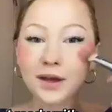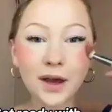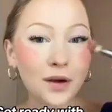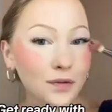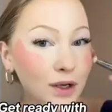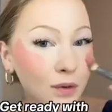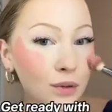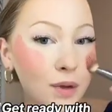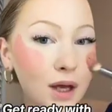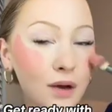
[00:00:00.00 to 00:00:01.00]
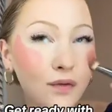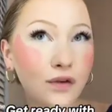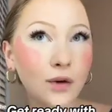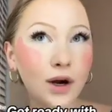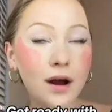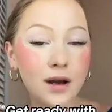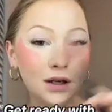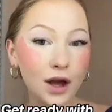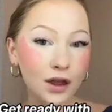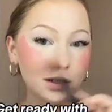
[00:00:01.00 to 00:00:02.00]
Get ready with me for
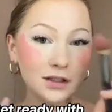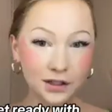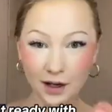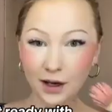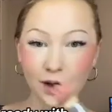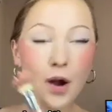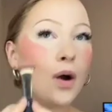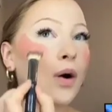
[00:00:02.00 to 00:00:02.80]
another date